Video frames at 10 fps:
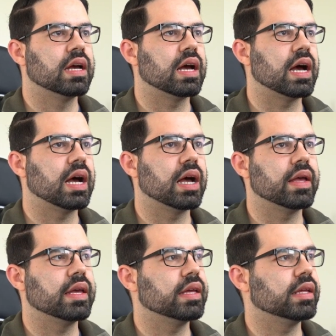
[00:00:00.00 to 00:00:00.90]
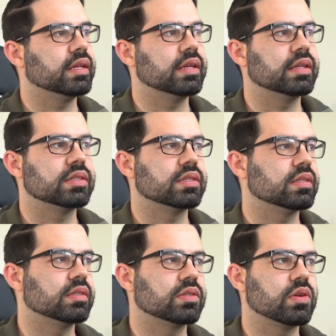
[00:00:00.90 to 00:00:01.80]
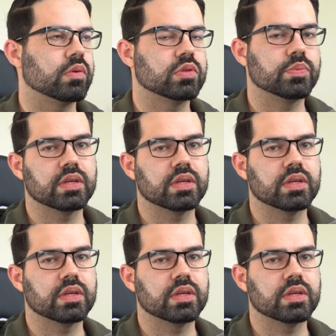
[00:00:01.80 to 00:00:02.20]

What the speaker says: and it's going to be a